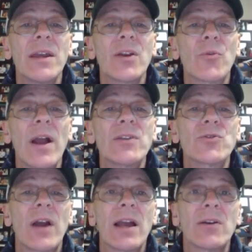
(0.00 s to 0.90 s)
in a right
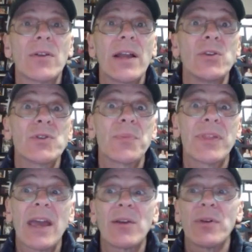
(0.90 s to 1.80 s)
triangle and use a
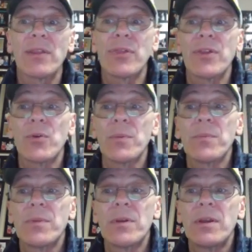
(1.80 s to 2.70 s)
Pythagorean theorem
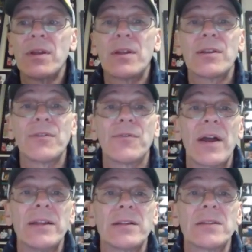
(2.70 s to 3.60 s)
to
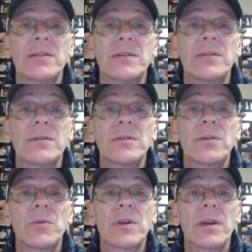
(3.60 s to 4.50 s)
find it,
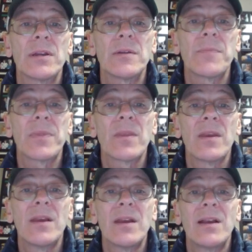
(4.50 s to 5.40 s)
okay?
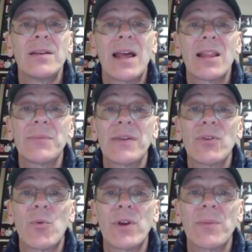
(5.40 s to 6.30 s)
Now let me give
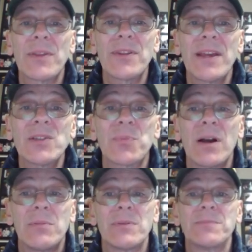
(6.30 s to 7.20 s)
you a warning about the next
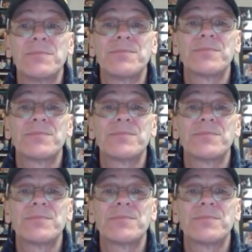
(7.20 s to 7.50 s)
problem.